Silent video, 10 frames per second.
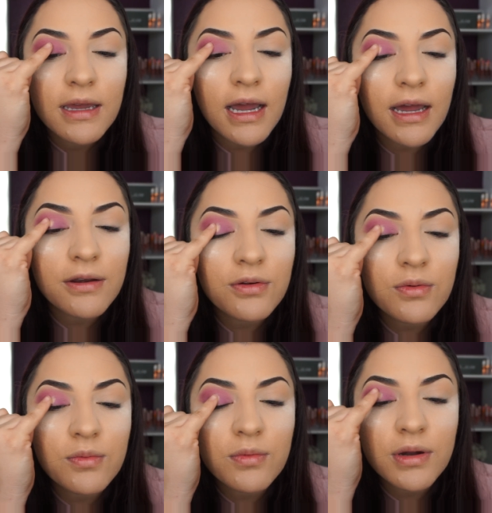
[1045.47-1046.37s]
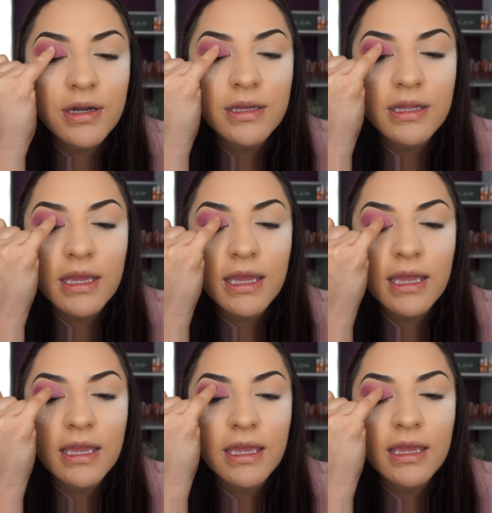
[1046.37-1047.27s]
I don't want
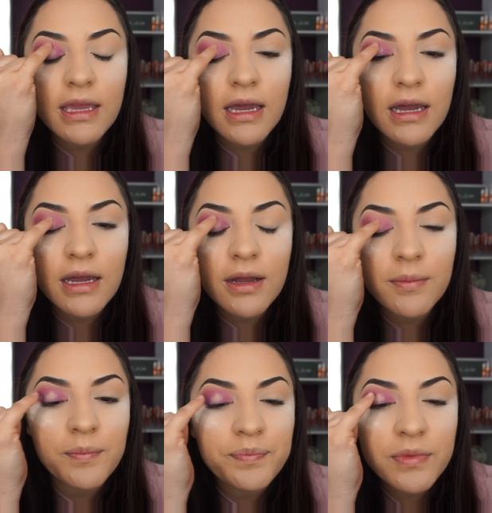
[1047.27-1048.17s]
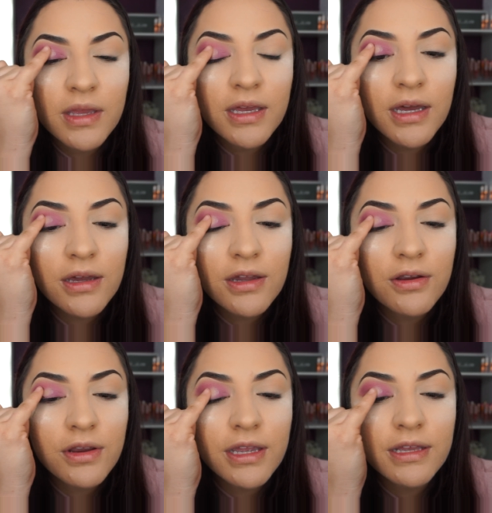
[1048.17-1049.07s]
a cut
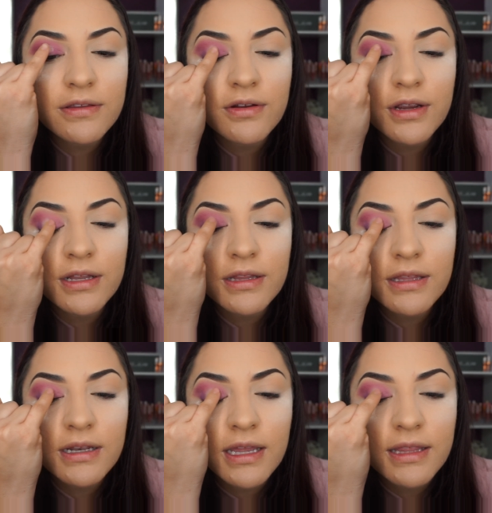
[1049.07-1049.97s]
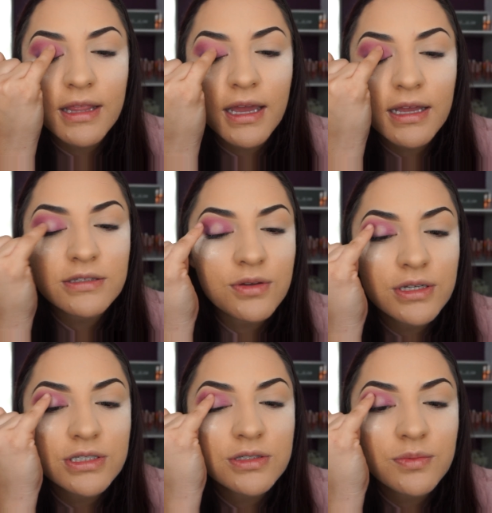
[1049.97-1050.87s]
crease or anything like that, so I
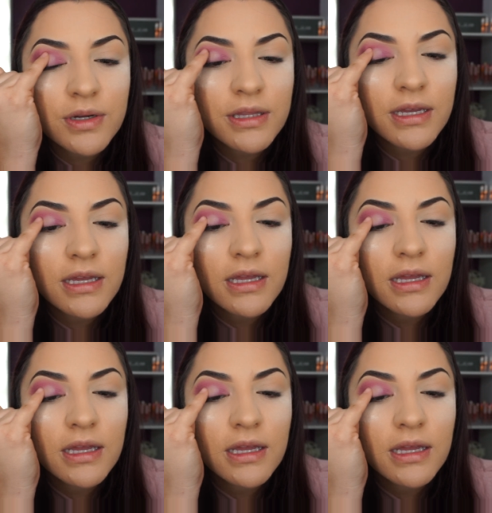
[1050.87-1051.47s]
just want to